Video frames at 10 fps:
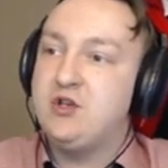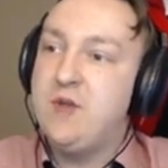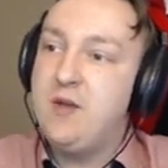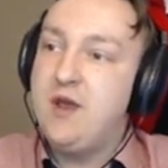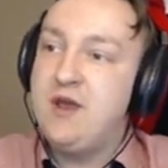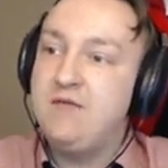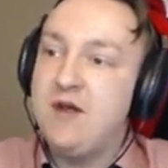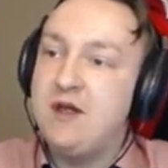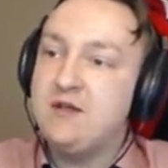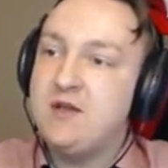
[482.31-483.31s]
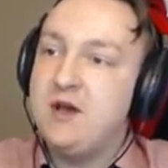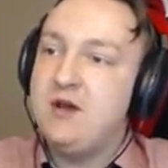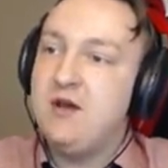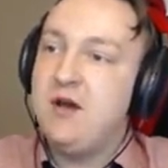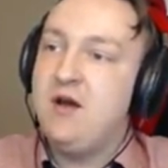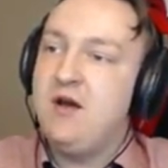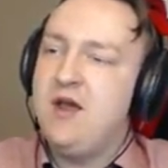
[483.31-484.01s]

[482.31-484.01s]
So maybe in Valentine, uh,